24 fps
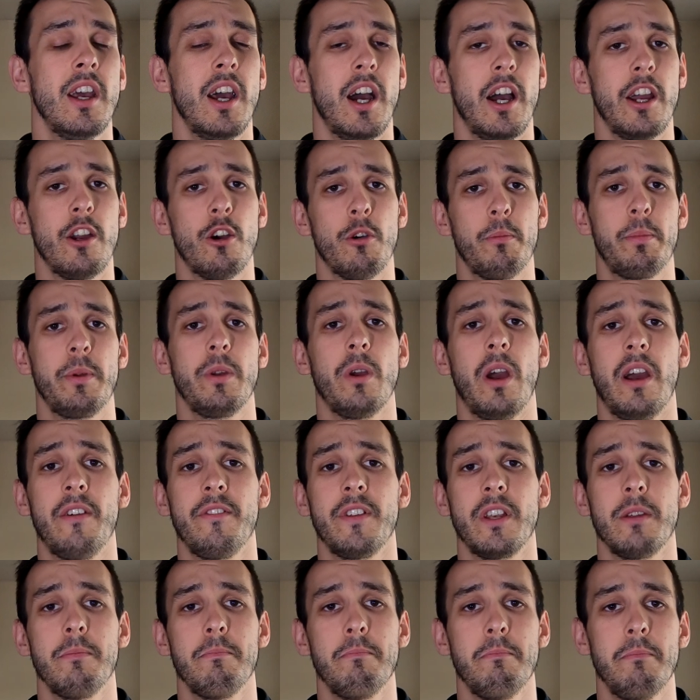I hope you have
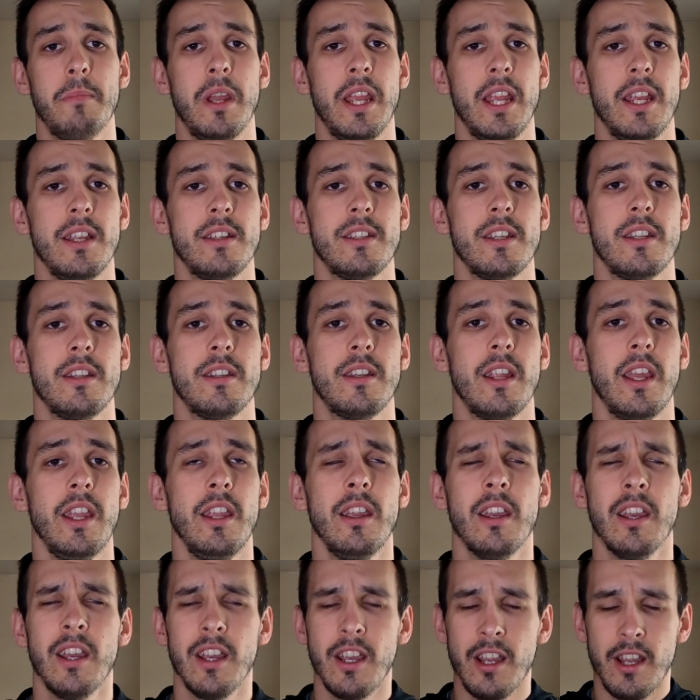an amazing day.